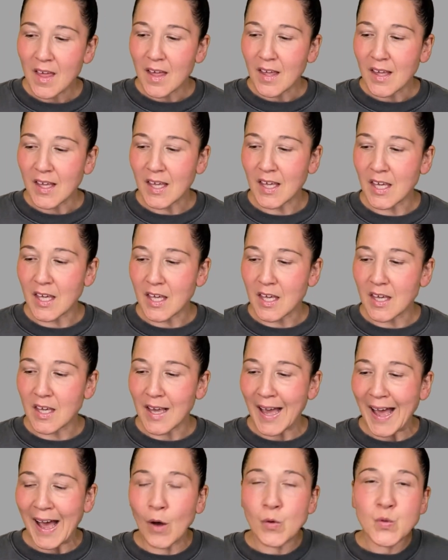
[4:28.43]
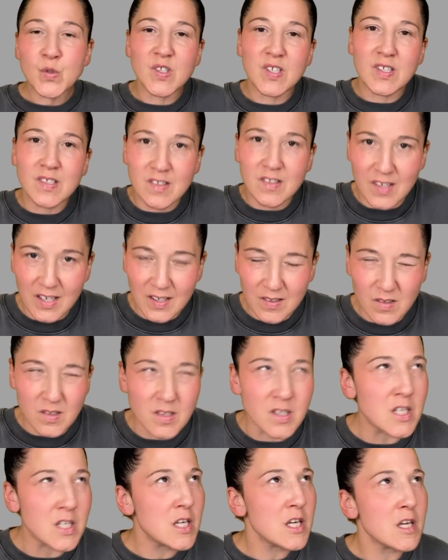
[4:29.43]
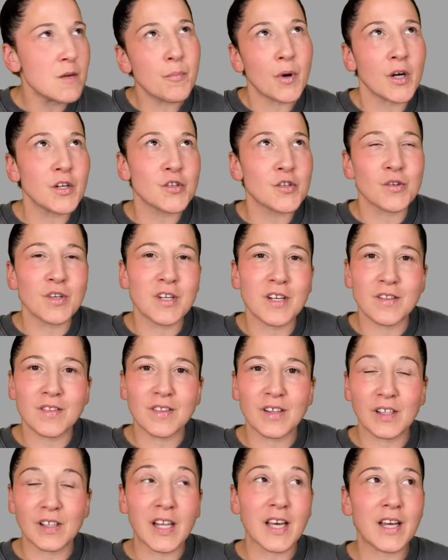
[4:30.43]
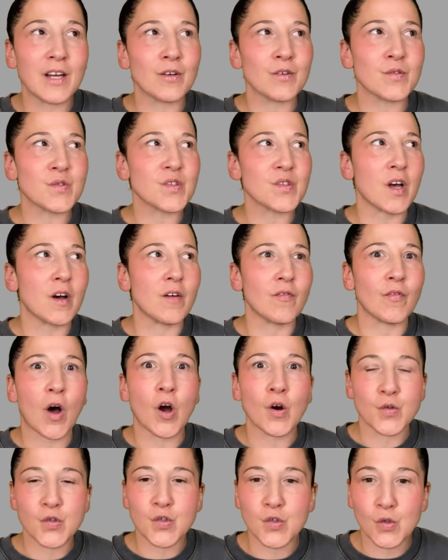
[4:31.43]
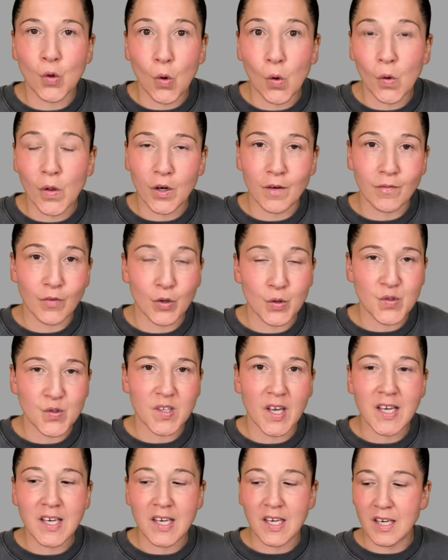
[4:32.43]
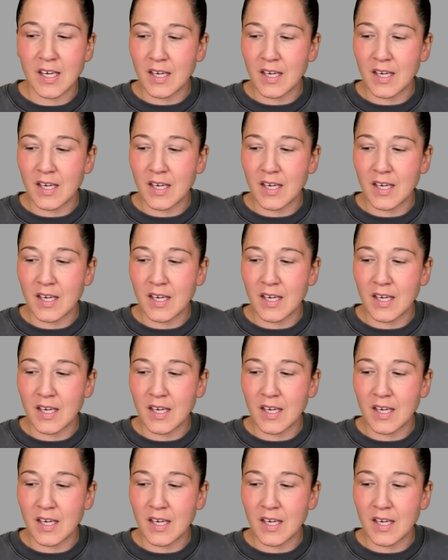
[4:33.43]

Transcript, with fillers: He houses things deep underneath the layers of our soul and of our psyche.